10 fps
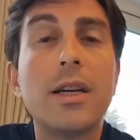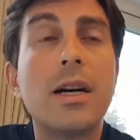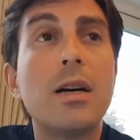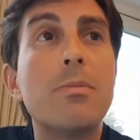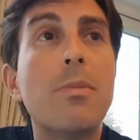
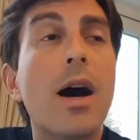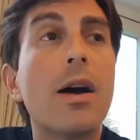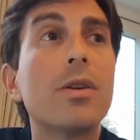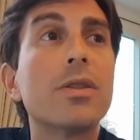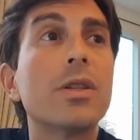I
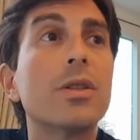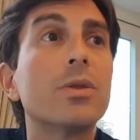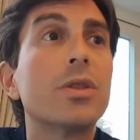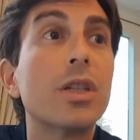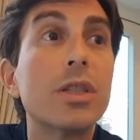
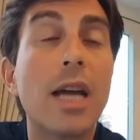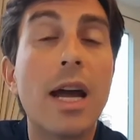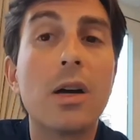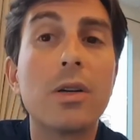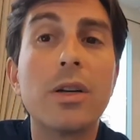also turned
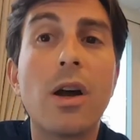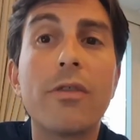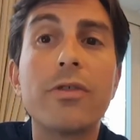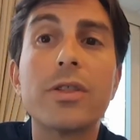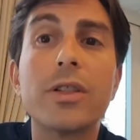down an
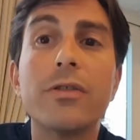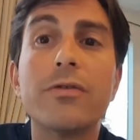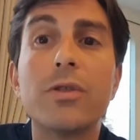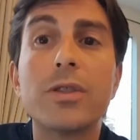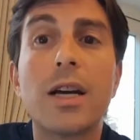offer to go
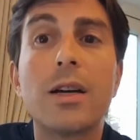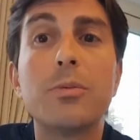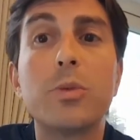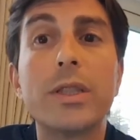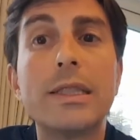
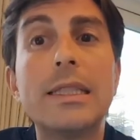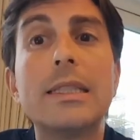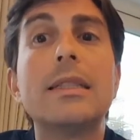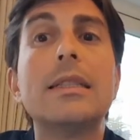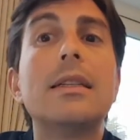full-time with the